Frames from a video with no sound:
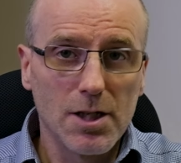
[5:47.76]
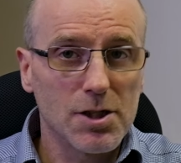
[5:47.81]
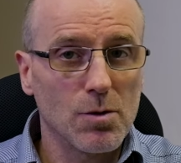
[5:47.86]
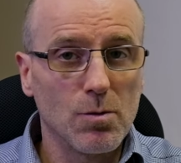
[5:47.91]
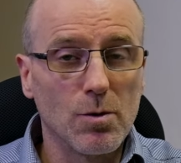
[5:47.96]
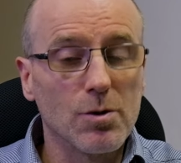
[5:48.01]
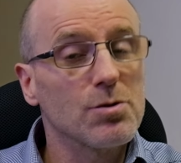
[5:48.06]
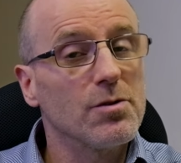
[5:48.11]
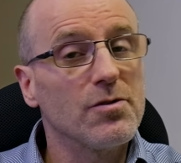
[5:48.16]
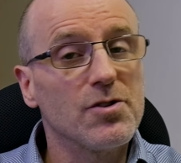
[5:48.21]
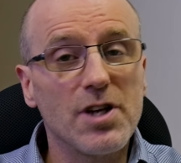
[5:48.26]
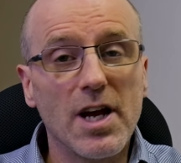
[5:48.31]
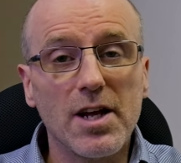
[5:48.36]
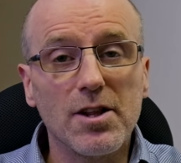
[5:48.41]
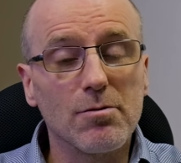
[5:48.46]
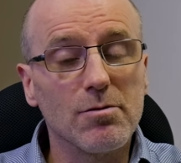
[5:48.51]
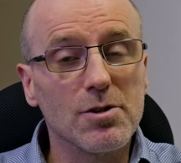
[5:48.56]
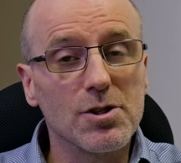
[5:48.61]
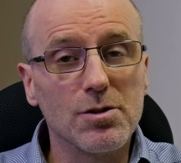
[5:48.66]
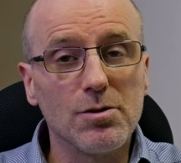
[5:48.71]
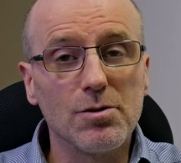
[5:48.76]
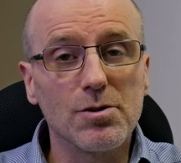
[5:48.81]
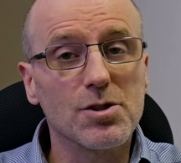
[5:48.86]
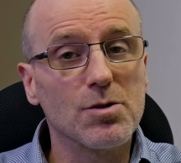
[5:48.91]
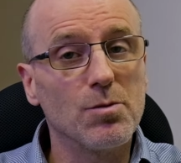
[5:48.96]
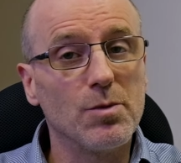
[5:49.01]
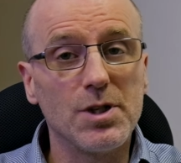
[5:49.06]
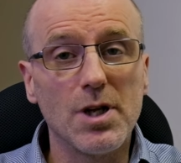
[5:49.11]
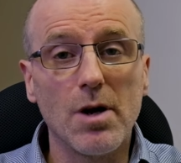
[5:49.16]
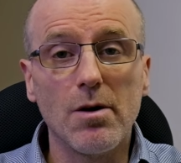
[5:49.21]
So once we've checked the results
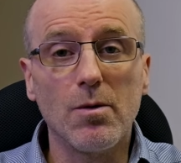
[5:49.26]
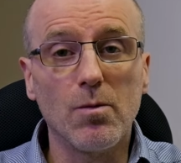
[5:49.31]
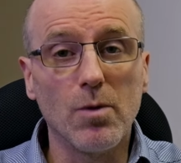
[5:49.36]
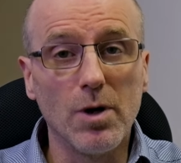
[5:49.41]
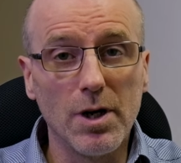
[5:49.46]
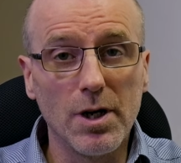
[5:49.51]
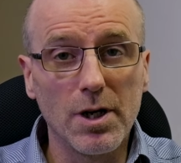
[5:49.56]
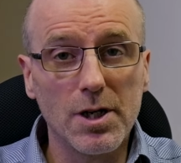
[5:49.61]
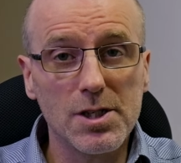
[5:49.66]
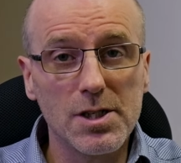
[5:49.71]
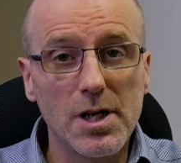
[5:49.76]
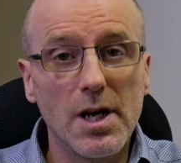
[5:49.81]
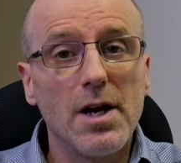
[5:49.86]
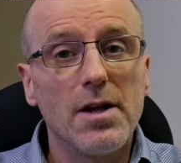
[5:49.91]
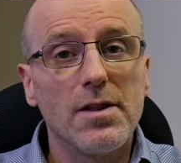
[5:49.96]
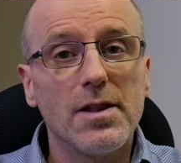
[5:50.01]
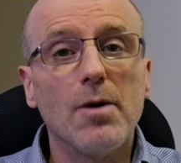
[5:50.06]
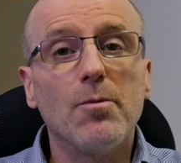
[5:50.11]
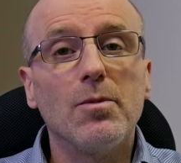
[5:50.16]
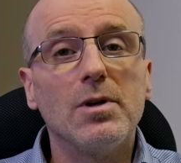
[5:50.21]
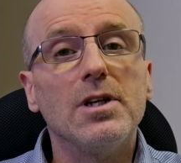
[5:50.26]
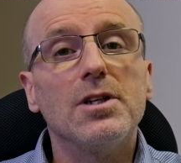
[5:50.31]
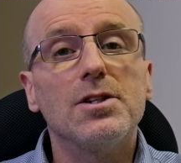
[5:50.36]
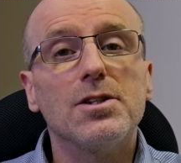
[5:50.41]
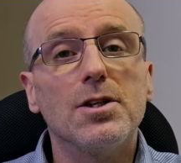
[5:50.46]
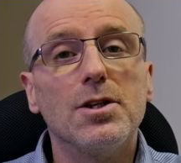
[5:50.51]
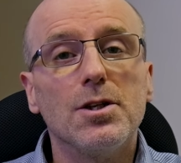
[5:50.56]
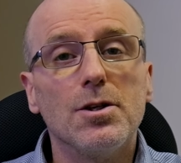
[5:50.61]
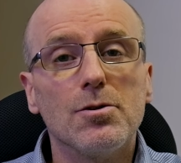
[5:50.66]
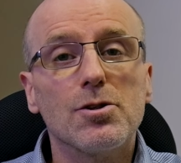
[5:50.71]
and we know it works, then we need
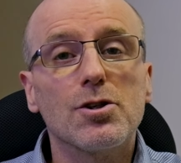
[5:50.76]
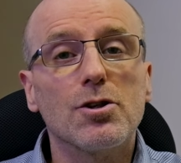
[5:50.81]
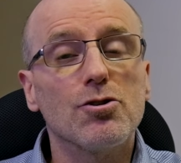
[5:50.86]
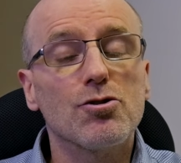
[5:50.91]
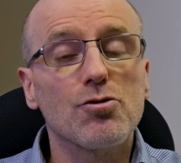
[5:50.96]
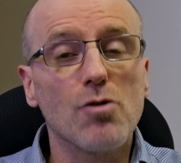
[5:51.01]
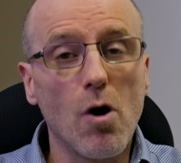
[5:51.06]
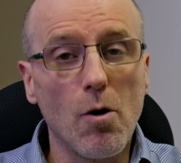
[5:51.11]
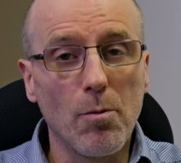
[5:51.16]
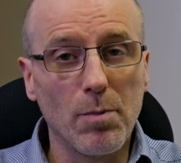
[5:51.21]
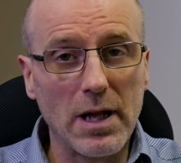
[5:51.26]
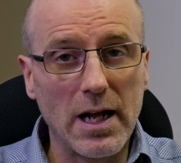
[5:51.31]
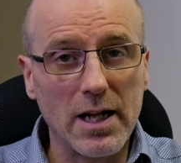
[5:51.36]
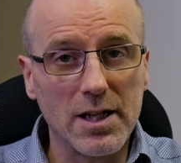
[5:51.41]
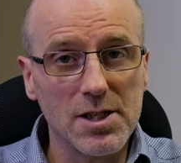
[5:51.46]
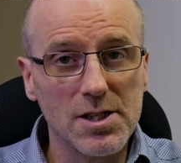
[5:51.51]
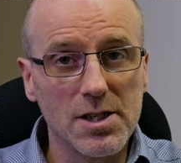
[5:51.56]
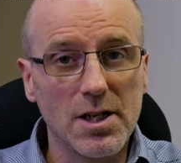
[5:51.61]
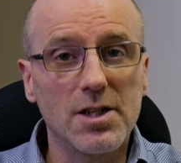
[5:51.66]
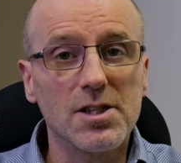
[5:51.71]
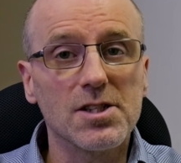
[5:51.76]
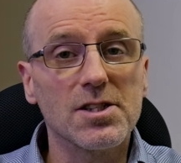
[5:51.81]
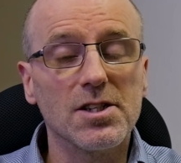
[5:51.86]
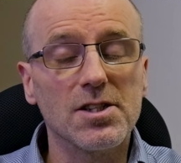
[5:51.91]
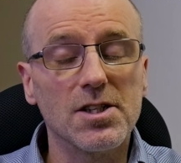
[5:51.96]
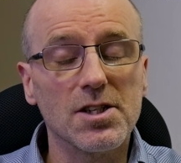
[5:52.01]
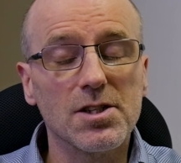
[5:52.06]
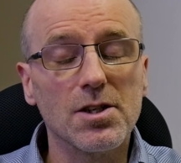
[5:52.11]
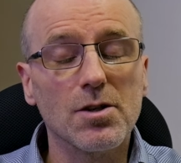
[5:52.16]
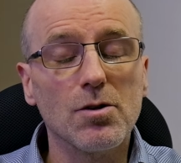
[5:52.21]
to use control plans and
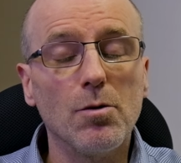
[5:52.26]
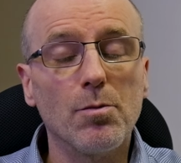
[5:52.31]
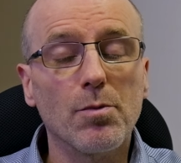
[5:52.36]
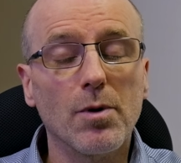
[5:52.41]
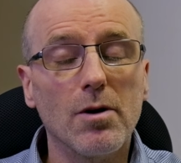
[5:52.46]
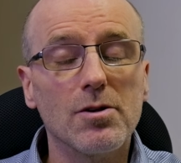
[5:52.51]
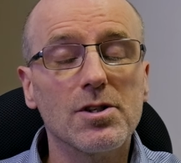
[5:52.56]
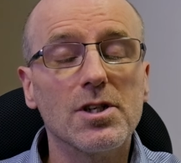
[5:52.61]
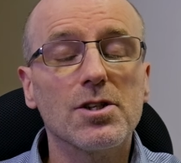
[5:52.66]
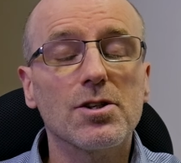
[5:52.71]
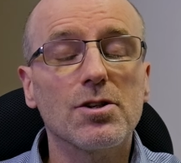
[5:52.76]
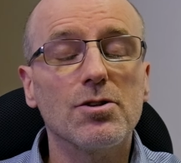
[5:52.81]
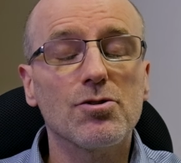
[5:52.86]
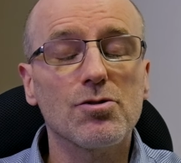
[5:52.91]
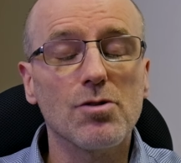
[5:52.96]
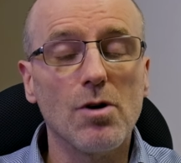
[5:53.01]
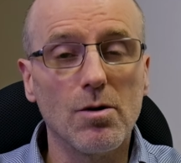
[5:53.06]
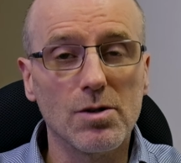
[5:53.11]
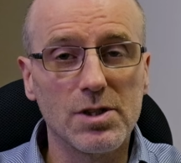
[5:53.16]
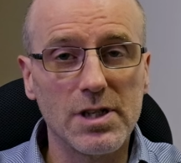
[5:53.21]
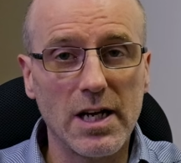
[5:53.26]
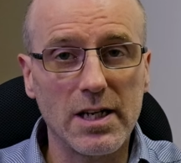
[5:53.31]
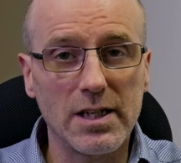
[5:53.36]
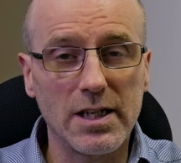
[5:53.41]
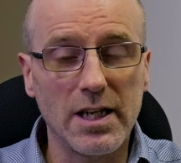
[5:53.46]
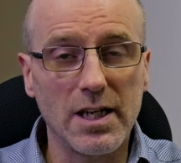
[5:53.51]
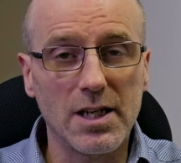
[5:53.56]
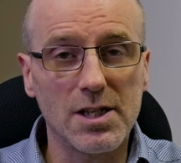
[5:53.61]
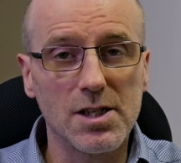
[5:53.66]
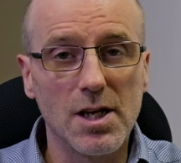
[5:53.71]
statistical process control
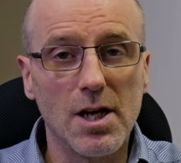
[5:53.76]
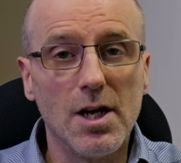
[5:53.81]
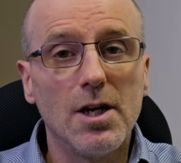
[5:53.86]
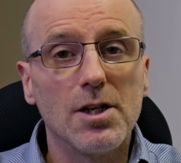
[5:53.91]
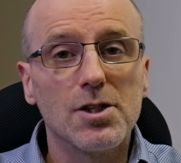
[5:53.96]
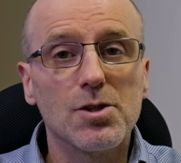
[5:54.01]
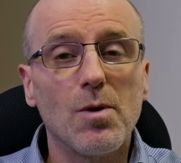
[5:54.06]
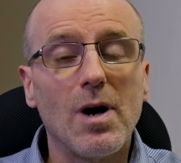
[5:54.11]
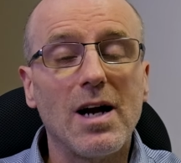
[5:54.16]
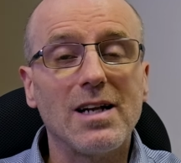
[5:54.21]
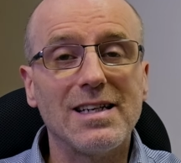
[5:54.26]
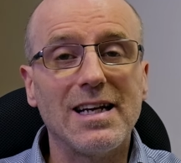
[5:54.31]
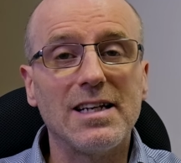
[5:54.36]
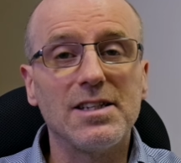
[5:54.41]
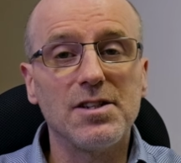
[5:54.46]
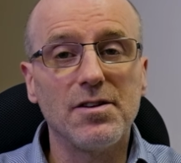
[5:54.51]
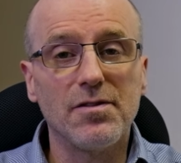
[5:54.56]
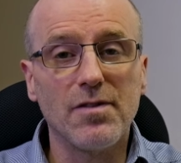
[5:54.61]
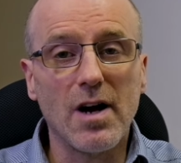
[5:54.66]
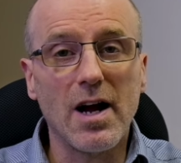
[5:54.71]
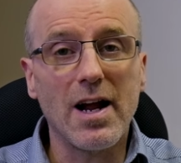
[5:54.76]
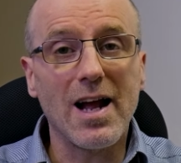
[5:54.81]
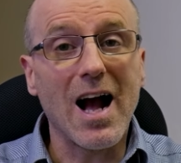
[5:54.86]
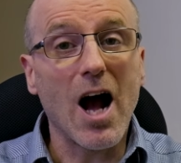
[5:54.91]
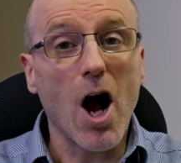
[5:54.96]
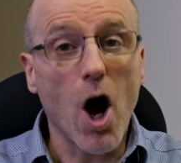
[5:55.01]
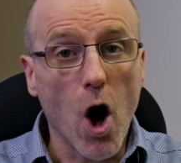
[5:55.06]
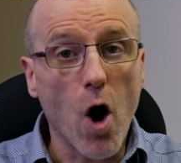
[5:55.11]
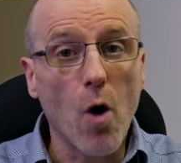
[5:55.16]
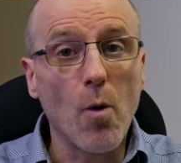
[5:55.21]
techniques to identify,
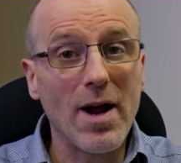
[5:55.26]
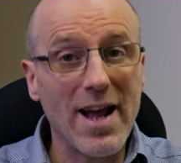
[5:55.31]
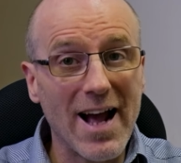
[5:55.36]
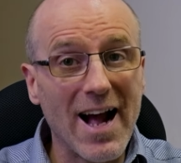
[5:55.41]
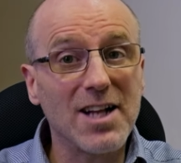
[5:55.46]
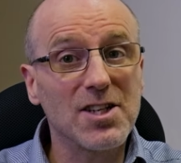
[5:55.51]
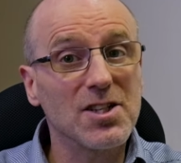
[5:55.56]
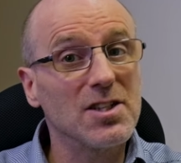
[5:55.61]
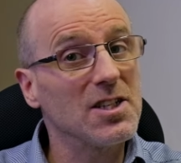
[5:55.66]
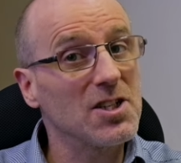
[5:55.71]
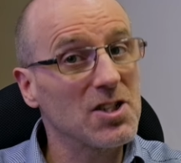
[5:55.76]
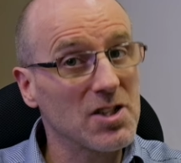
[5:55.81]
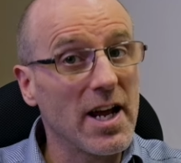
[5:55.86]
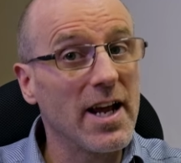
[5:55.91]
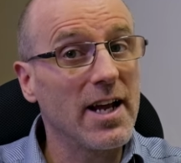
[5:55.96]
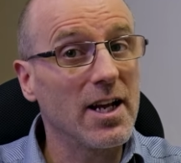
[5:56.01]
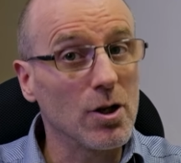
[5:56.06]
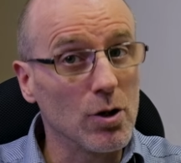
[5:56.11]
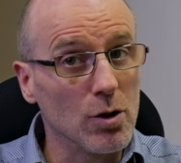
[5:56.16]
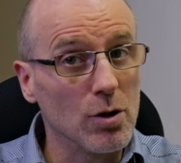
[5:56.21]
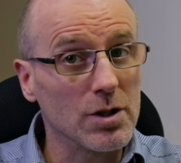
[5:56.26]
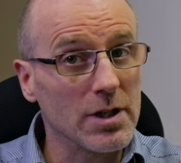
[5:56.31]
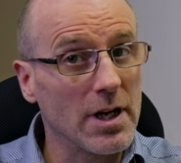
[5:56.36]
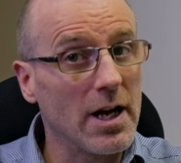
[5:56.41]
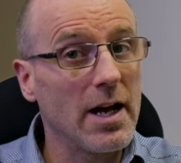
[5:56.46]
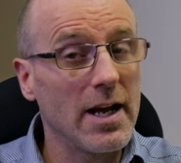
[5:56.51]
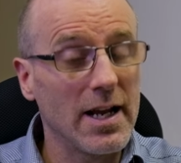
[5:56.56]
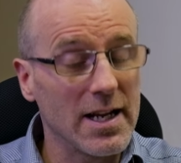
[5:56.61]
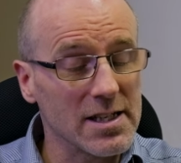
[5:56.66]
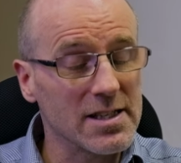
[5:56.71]
are we actually staying good?
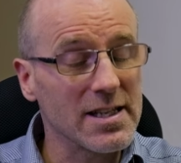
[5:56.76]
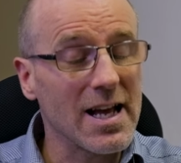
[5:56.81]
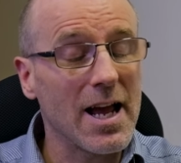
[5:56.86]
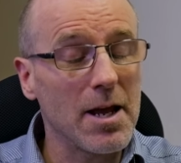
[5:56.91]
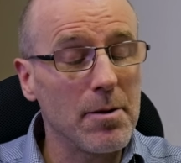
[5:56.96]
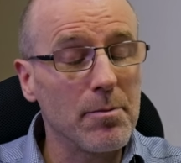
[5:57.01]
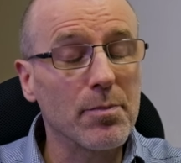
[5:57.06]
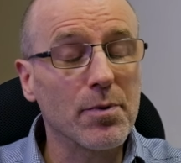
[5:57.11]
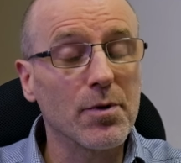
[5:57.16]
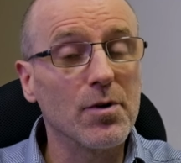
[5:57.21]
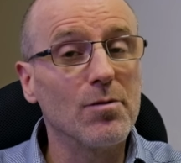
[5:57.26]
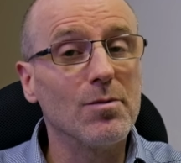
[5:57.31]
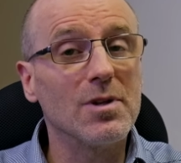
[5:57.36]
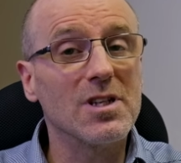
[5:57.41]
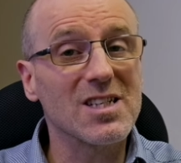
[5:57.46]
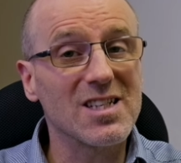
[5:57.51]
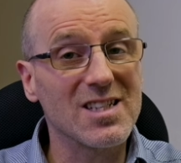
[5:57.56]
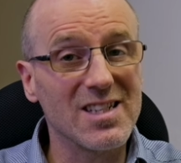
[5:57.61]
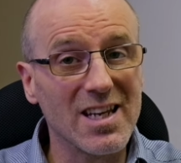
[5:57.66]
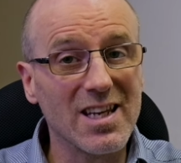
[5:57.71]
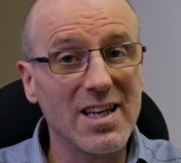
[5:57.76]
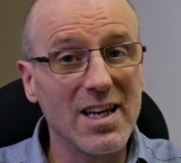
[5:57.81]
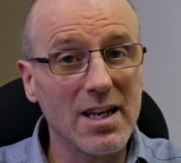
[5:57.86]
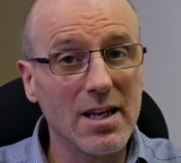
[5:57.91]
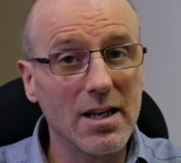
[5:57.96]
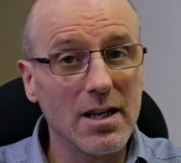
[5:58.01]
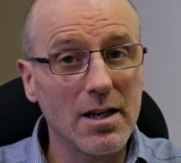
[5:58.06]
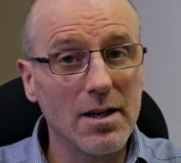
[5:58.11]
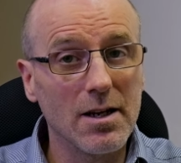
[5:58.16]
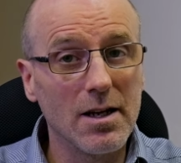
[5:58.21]
Is that improvement
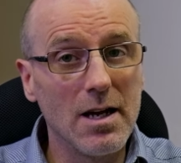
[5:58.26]
sticking?